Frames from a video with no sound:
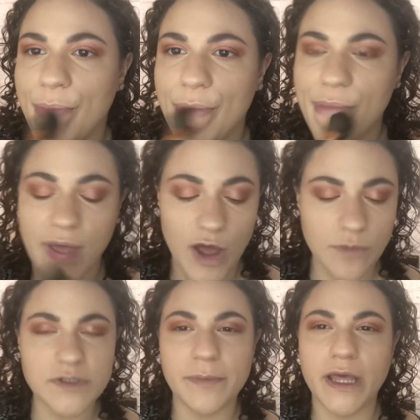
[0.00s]
It
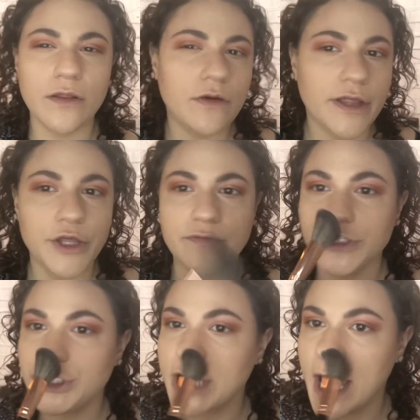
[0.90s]
helps make it look like you have a
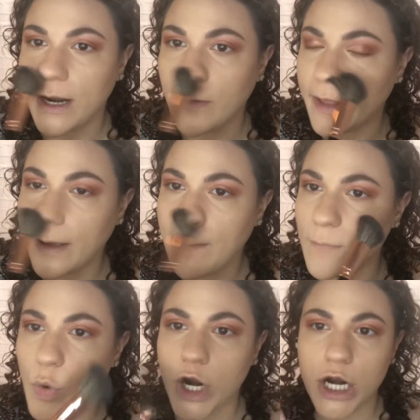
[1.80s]
shadow, like
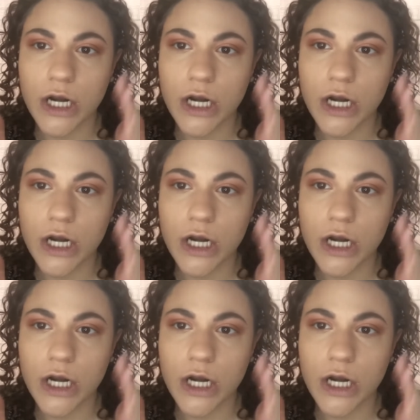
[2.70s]
more